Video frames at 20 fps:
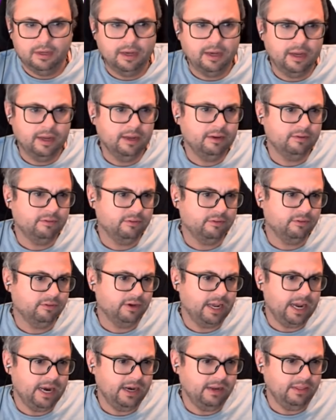because there's
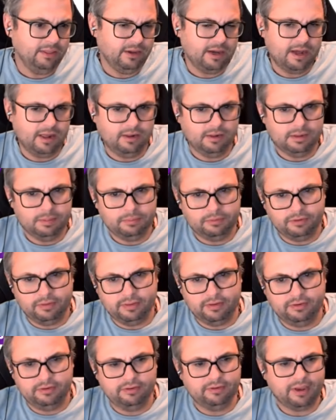an 8 in the column. So
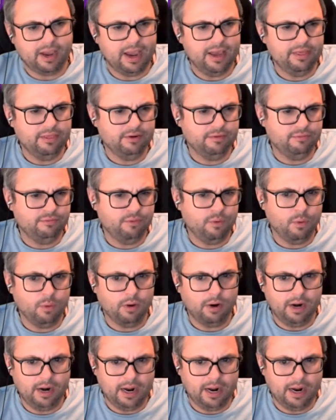this is either 4,